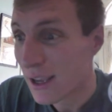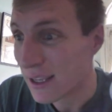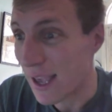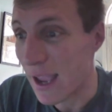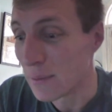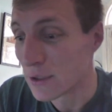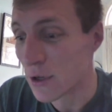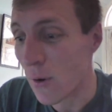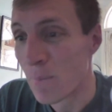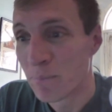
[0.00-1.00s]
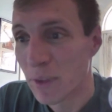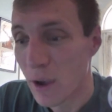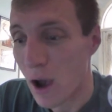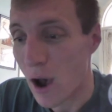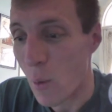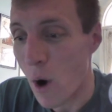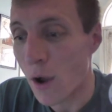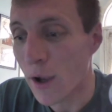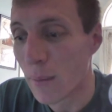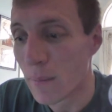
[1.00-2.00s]
game. So
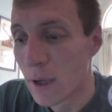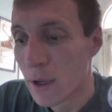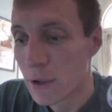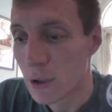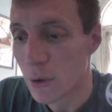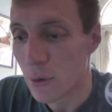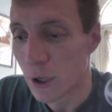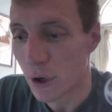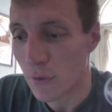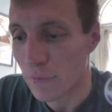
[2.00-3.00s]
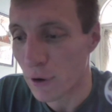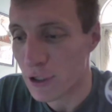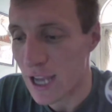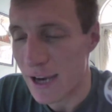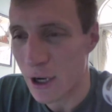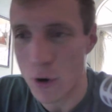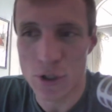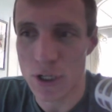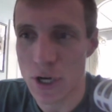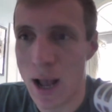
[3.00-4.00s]
welcome to your first head
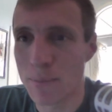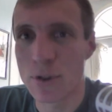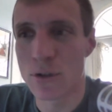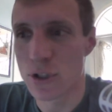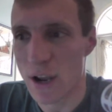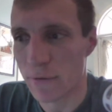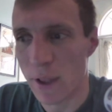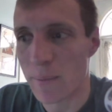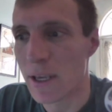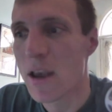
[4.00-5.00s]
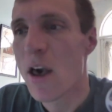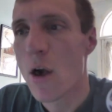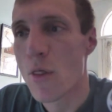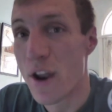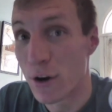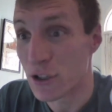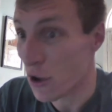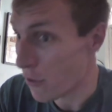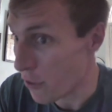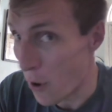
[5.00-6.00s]
coaching job, Jeff Lebby. There's
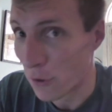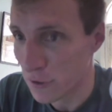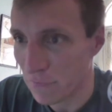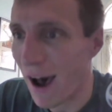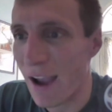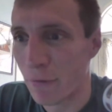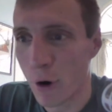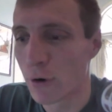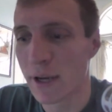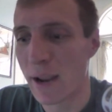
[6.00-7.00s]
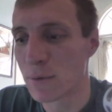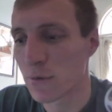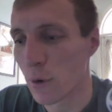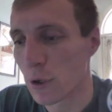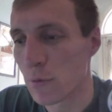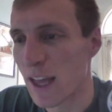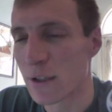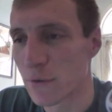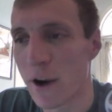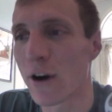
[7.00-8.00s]
those five road games for you. That
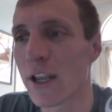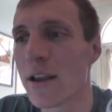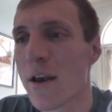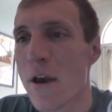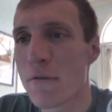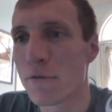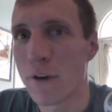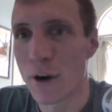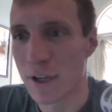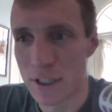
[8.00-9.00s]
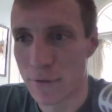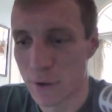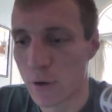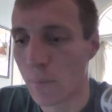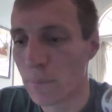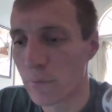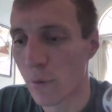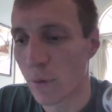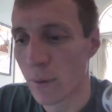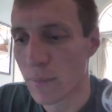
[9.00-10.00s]
is very, very difficult
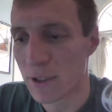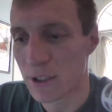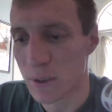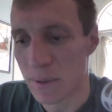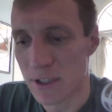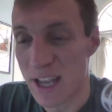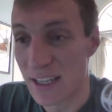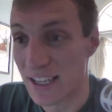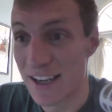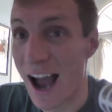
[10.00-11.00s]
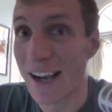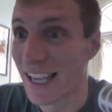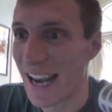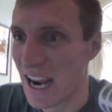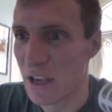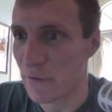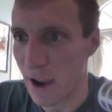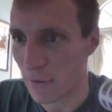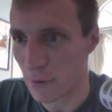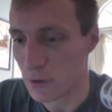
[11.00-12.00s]
for Mississippi State. Did not get any
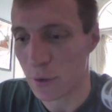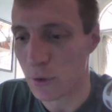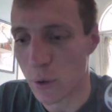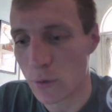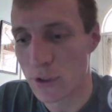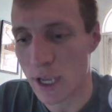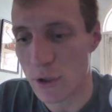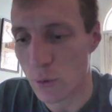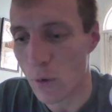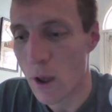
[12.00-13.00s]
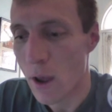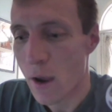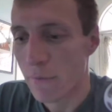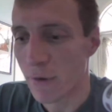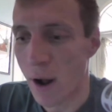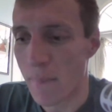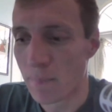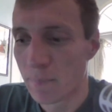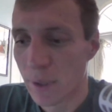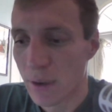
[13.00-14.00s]
favors with the road schedule
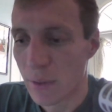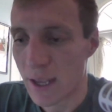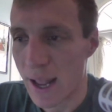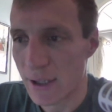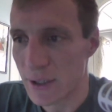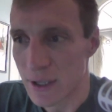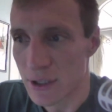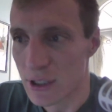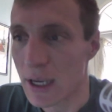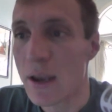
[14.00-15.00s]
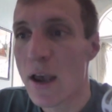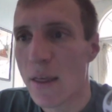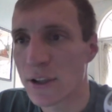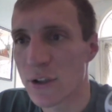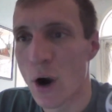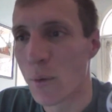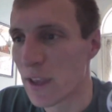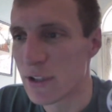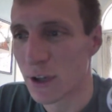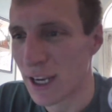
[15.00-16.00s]
from the SEC. They start with
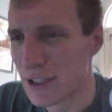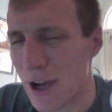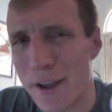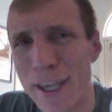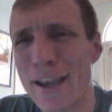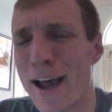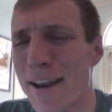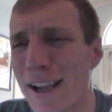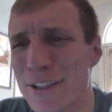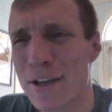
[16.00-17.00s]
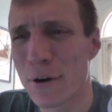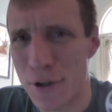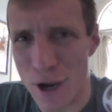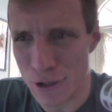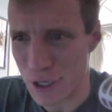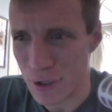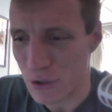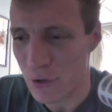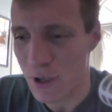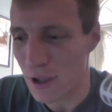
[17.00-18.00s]
Eastern Kentucky, a nice introduction
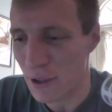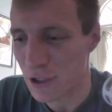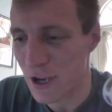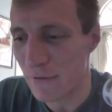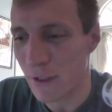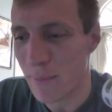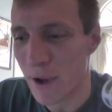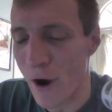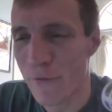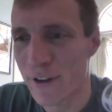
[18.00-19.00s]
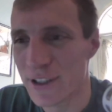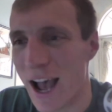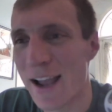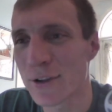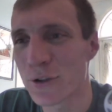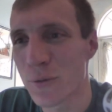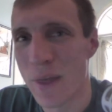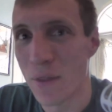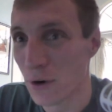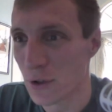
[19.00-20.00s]
to the Jeff Lebby offense. I assume
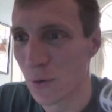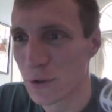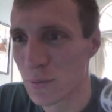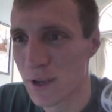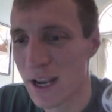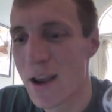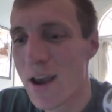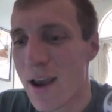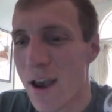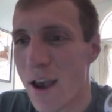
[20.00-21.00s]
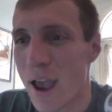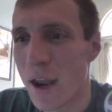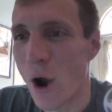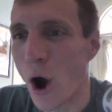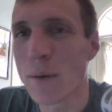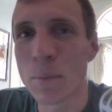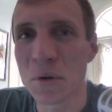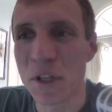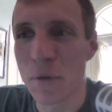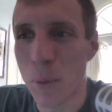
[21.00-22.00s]
that there's going to be an
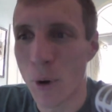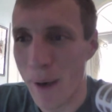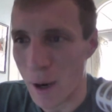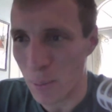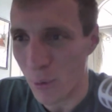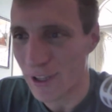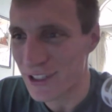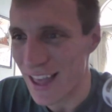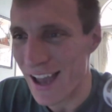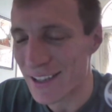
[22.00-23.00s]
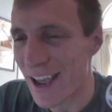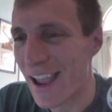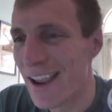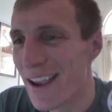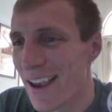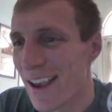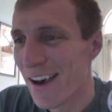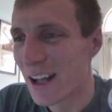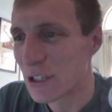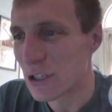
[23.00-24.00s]
unbelievable amount of points that day,
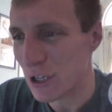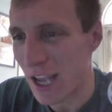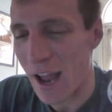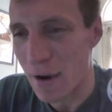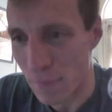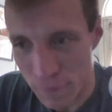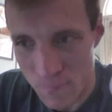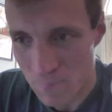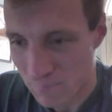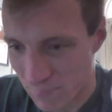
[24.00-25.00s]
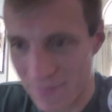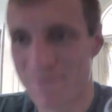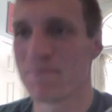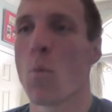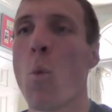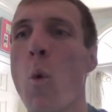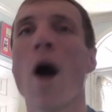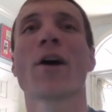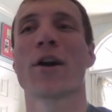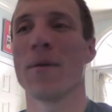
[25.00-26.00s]
just to kind of
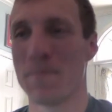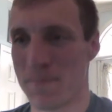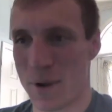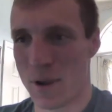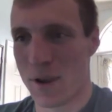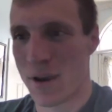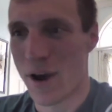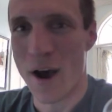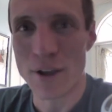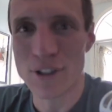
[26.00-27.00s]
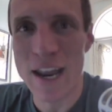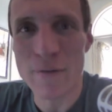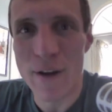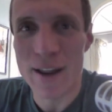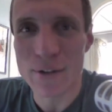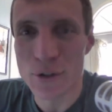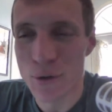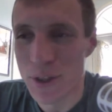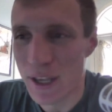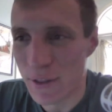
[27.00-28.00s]
welcome State fans
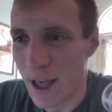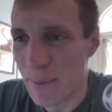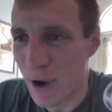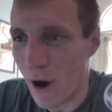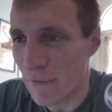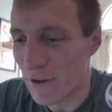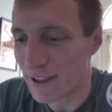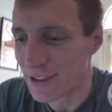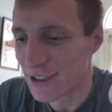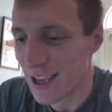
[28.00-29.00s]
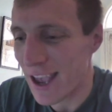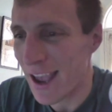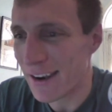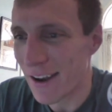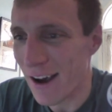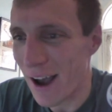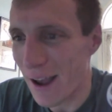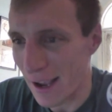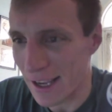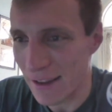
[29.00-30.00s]
to the Lebby offense. And
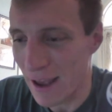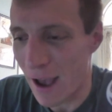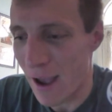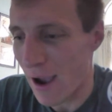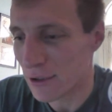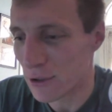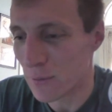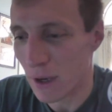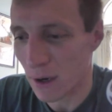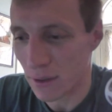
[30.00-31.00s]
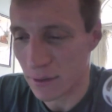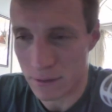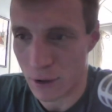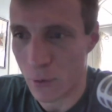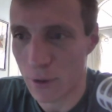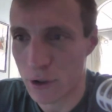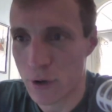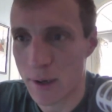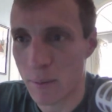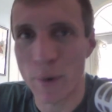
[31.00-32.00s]
I assume they're going to
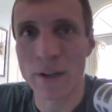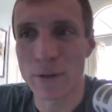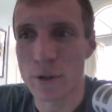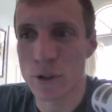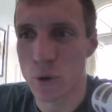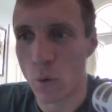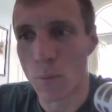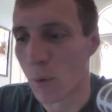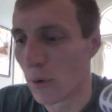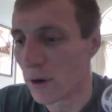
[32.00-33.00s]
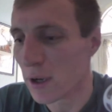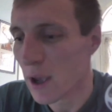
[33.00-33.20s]
try to break the scoreboard